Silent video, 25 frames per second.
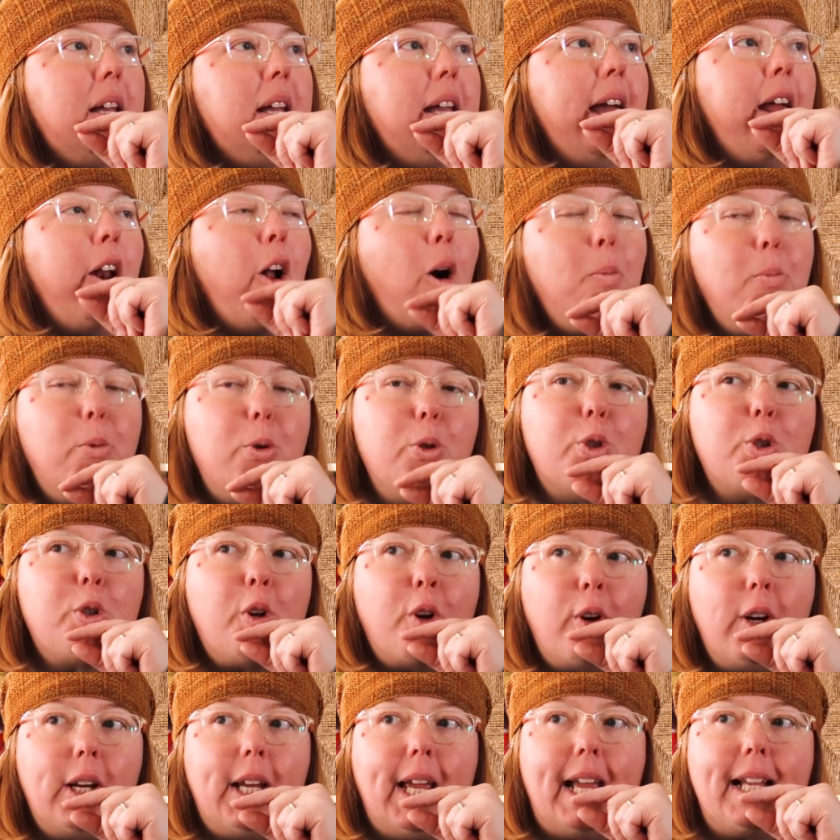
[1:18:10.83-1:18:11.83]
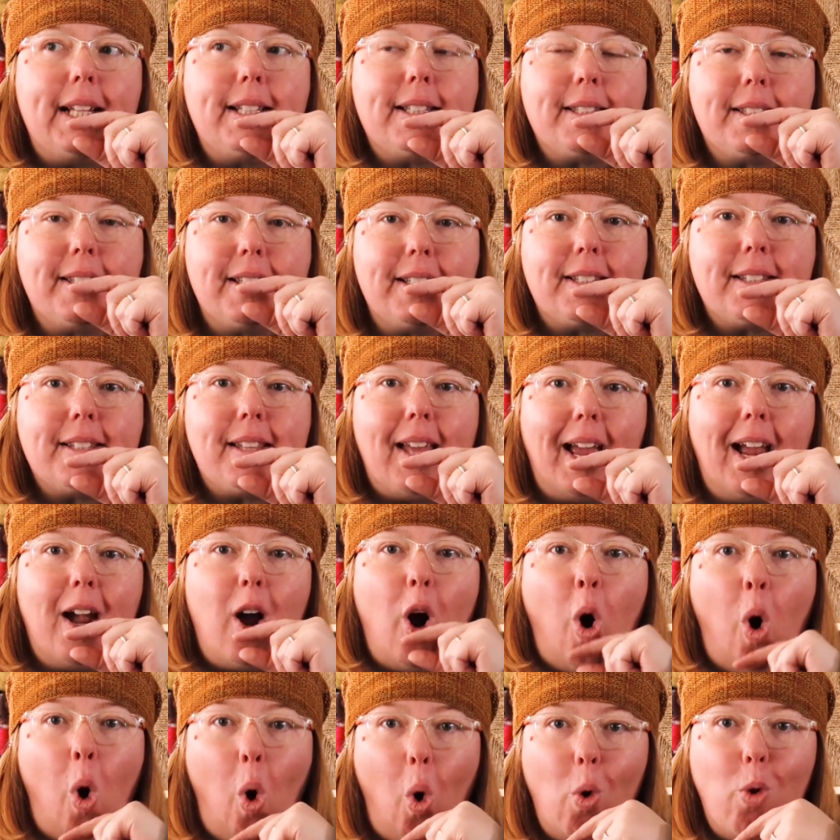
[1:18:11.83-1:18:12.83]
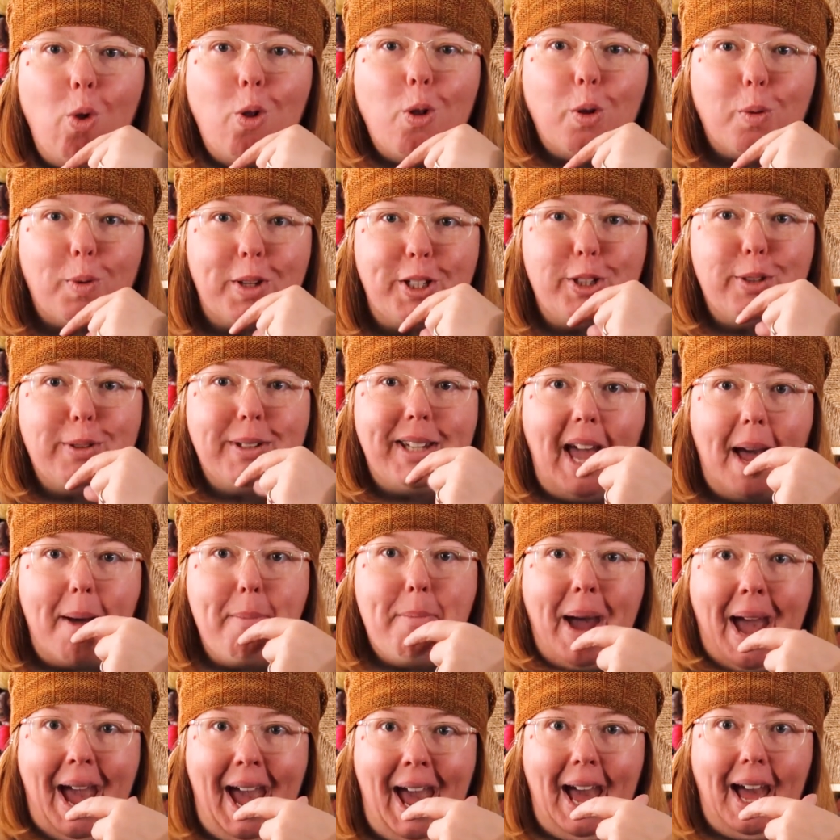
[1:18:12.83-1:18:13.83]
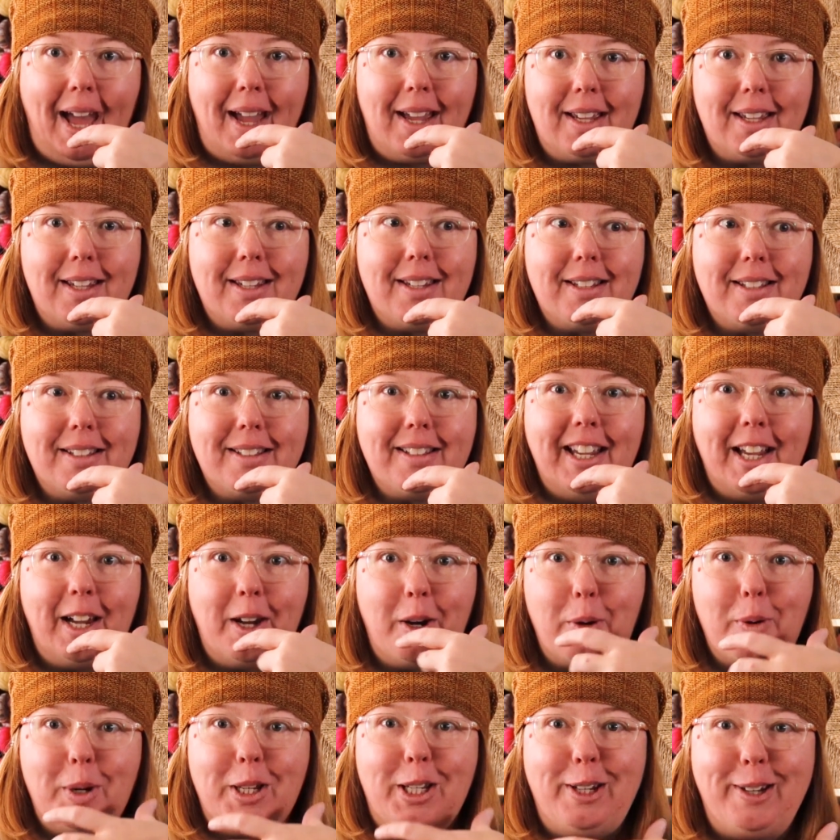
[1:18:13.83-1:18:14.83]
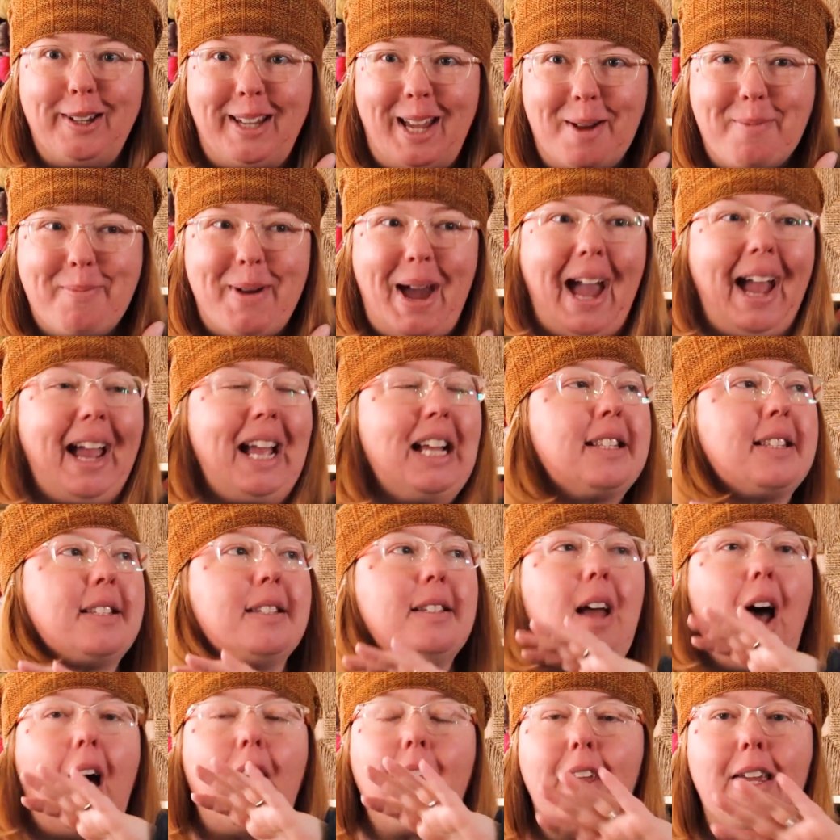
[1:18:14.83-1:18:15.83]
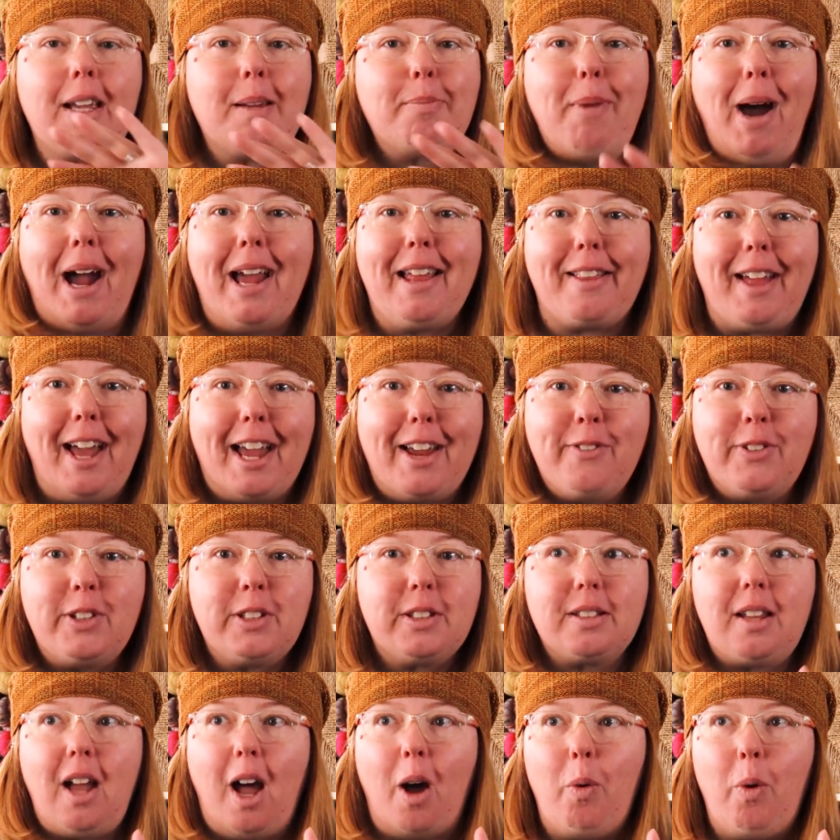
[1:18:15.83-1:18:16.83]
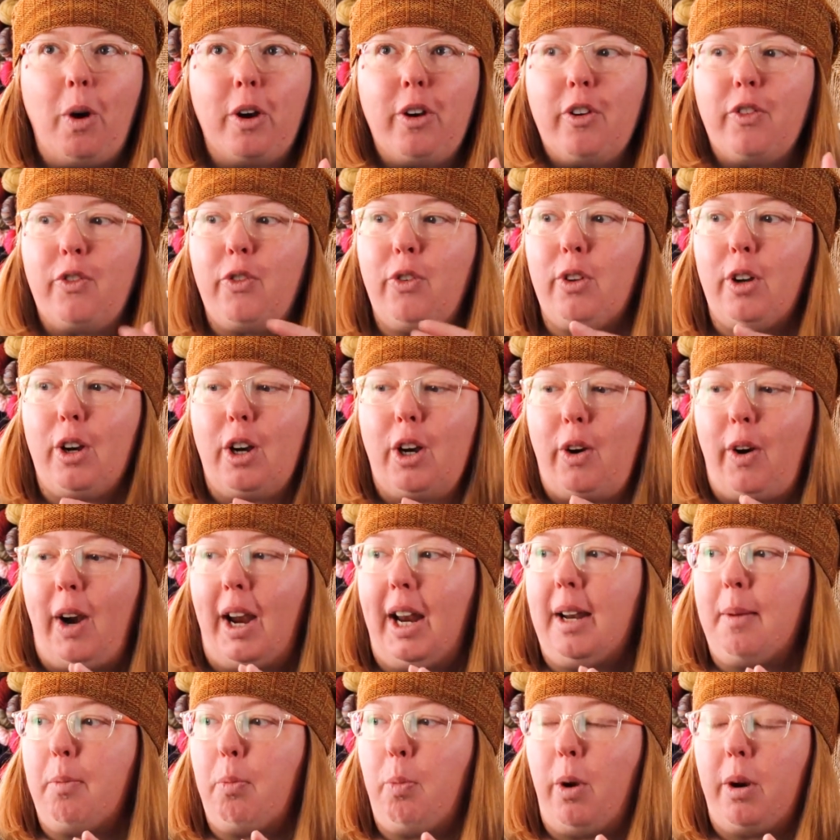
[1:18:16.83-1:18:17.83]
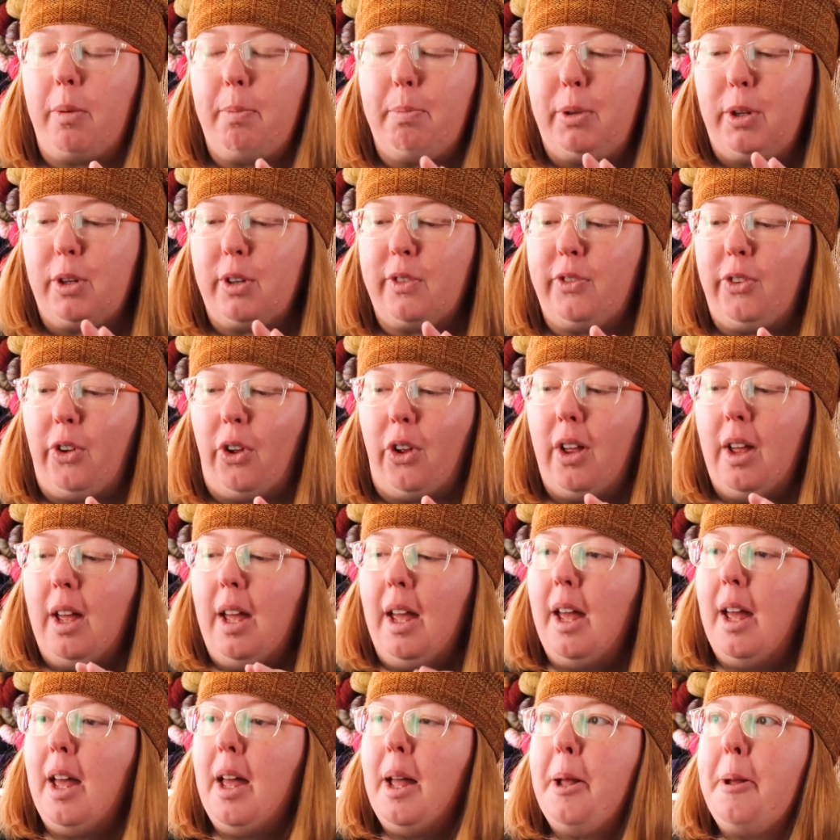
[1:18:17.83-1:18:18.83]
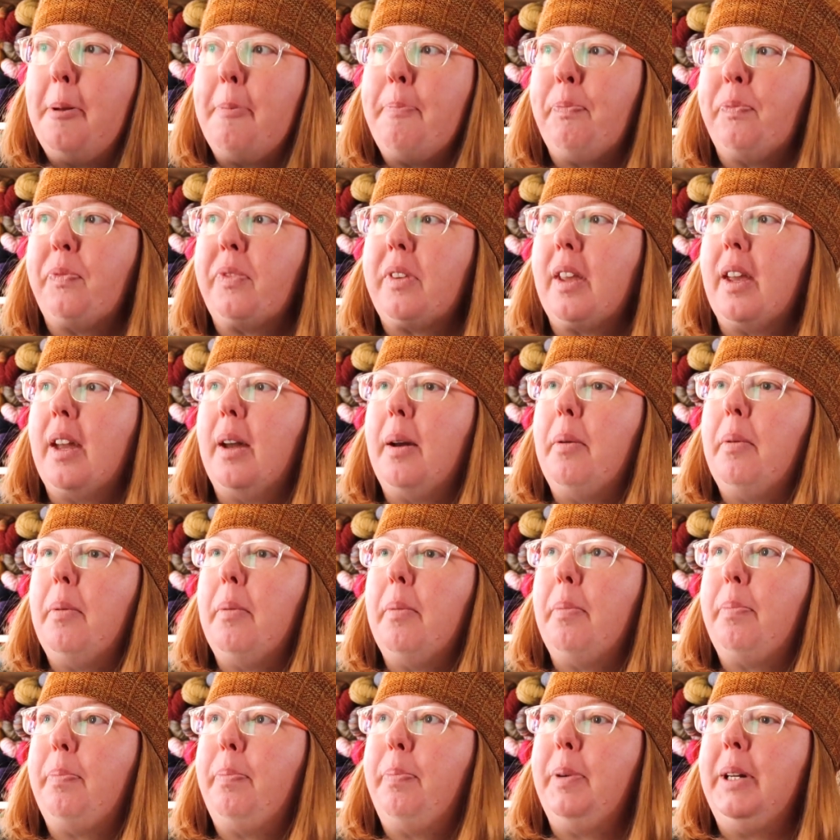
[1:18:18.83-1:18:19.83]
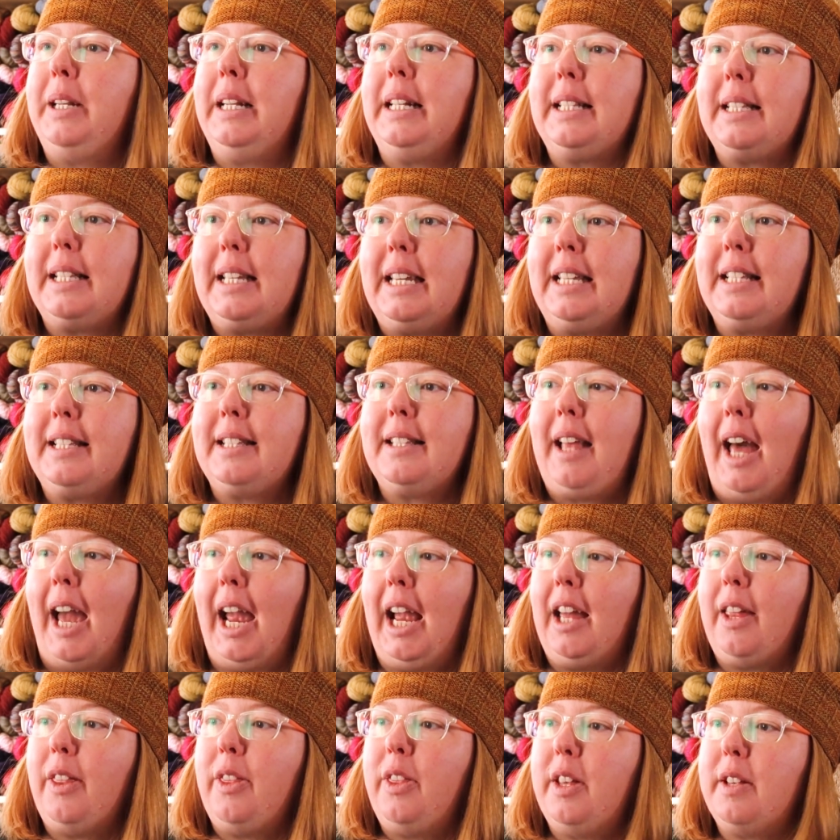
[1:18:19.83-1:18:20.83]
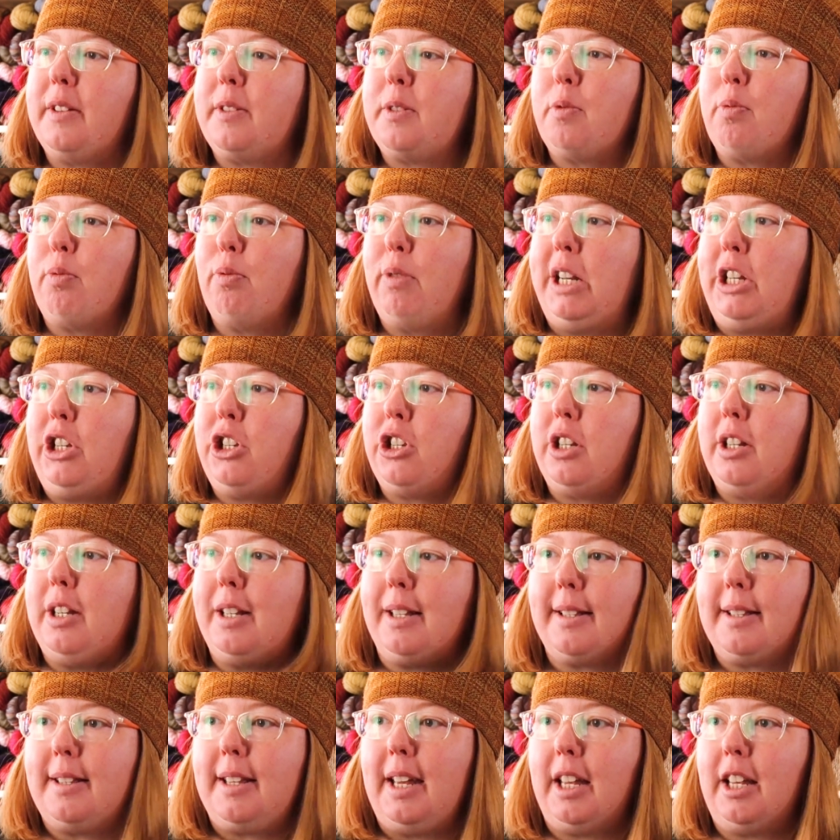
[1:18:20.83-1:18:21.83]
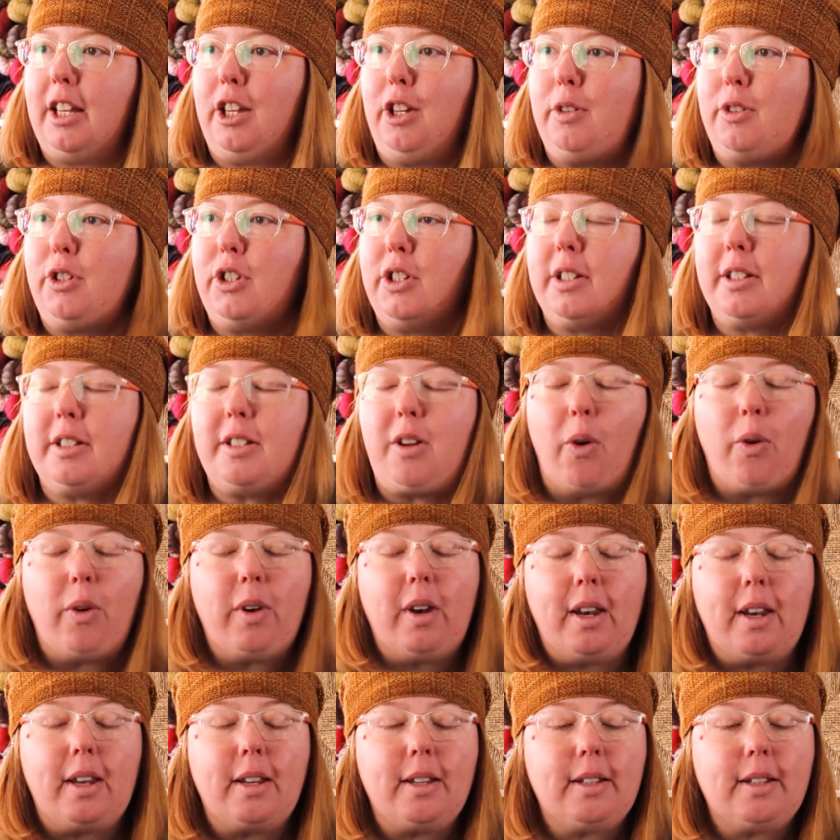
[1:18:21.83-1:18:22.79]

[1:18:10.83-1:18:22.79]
It almost creates this like hole when you get back. Like when you get back, it's not like my life is not wonderful and great and what beautiful, but it is like this richness that you just don't